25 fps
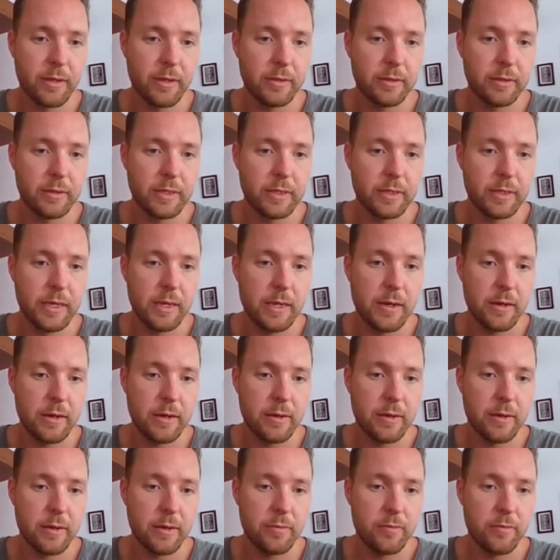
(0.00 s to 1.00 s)
let's see,
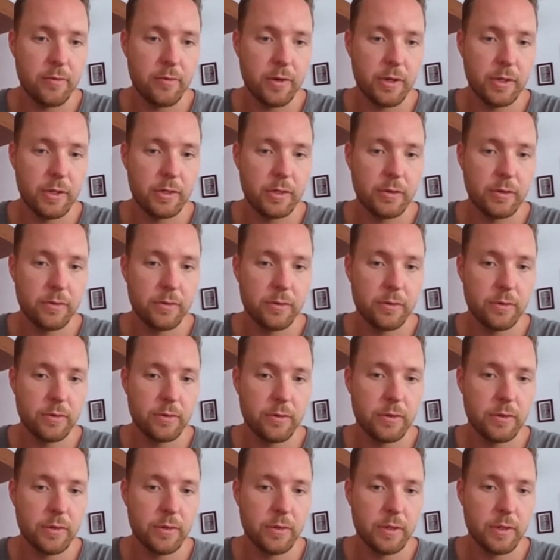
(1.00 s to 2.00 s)
I'm pretty
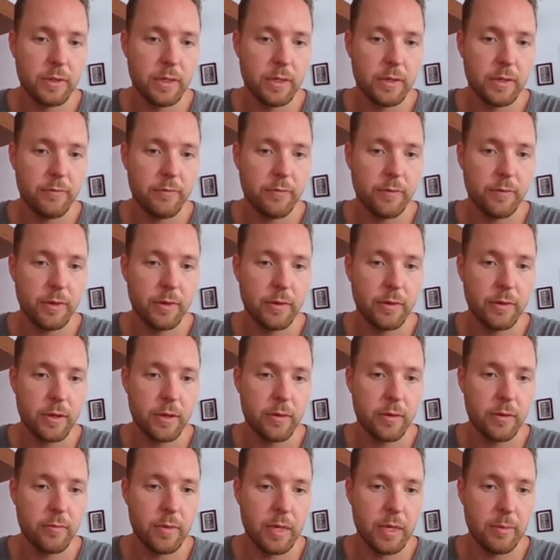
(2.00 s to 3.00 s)
sure, like if we look
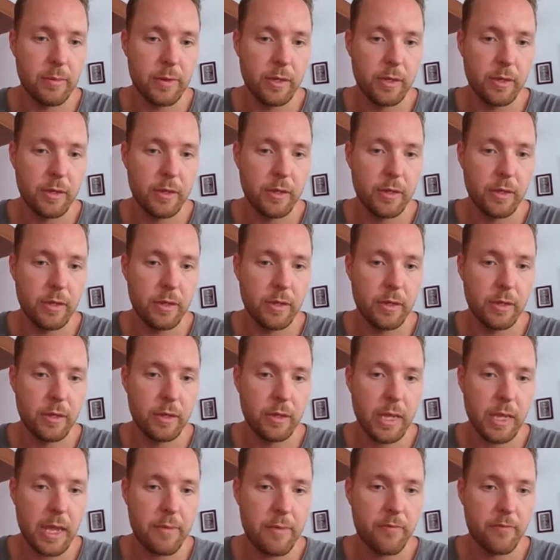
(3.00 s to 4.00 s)
at maybe
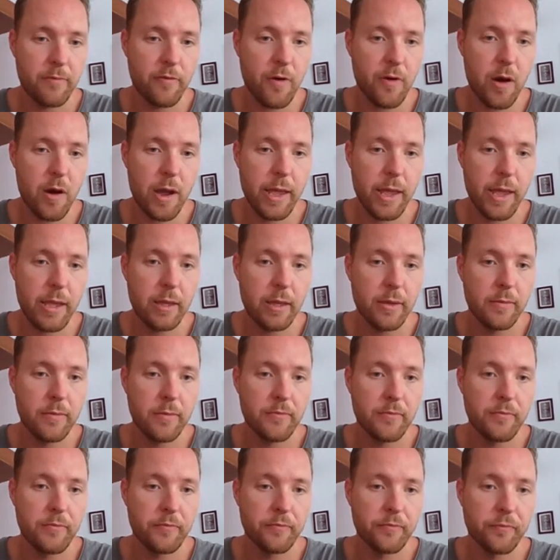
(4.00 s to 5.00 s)
GameFi,
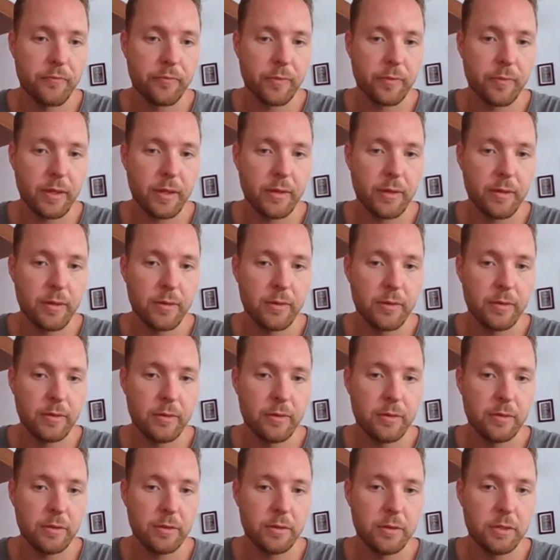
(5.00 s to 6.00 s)

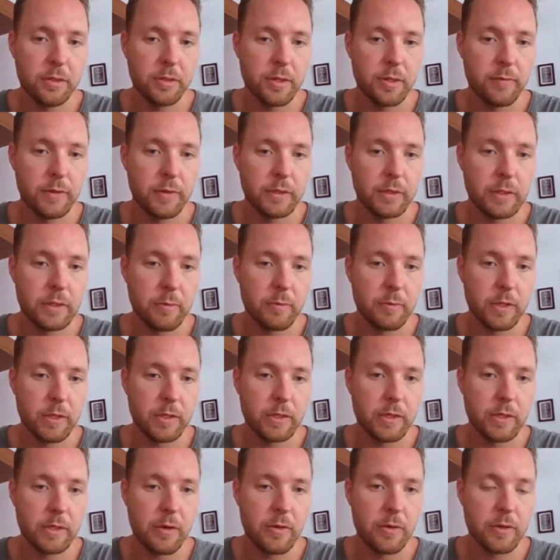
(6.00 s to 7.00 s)
should give us some of
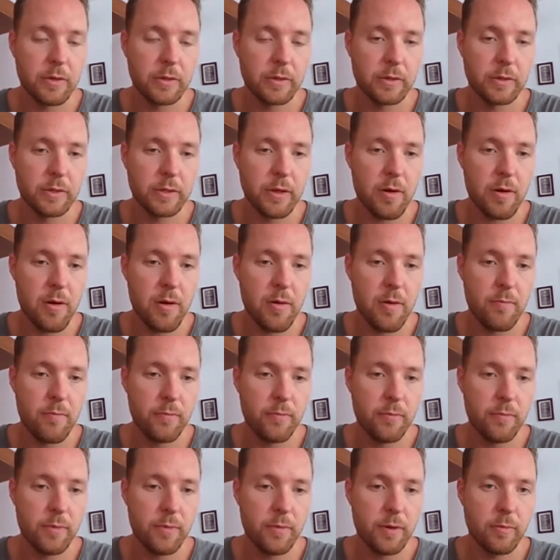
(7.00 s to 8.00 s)
the tokens that
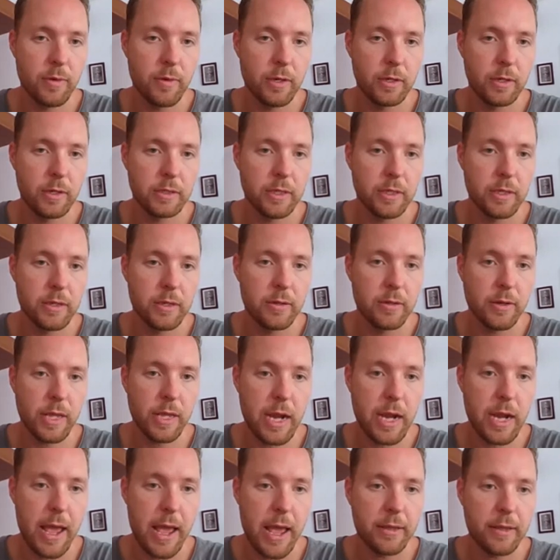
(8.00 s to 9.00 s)
I'm personally
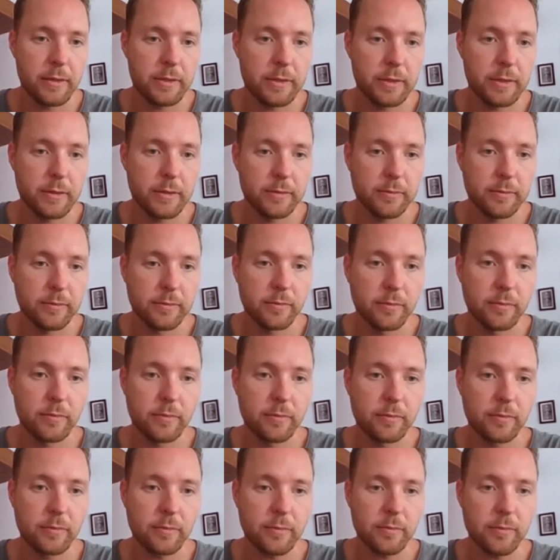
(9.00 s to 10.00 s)
looking at
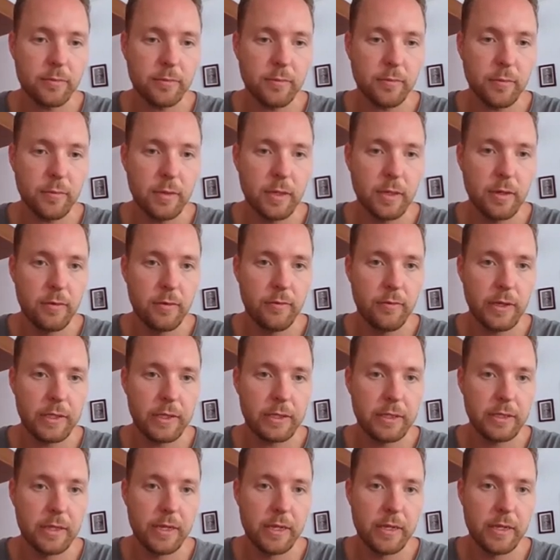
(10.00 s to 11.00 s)

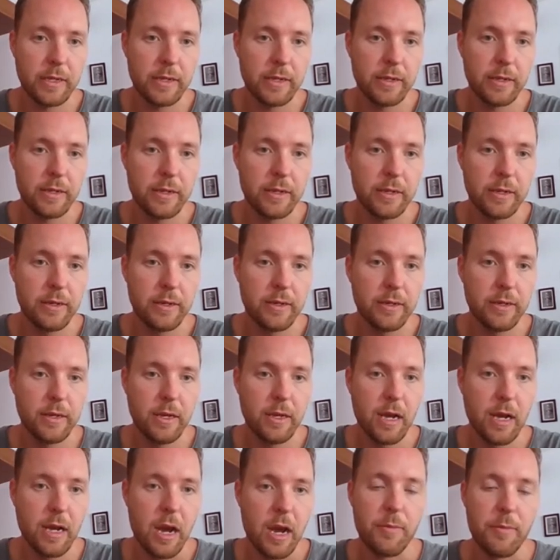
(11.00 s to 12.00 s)
investing in.
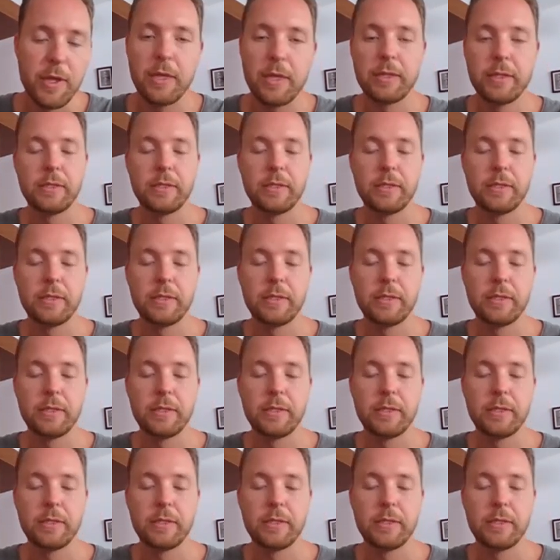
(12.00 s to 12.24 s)
I mean,